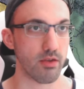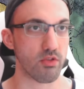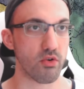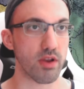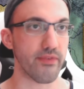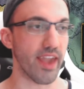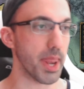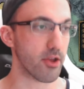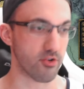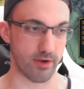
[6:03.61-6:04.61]
You don't have
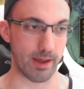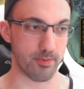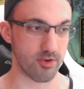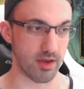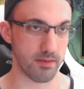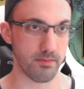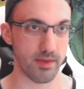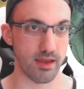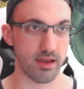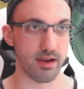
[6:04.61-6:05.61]
any corruption.
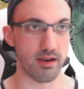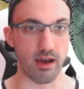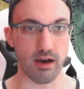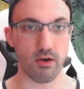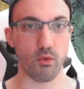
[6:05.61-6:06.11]
Now,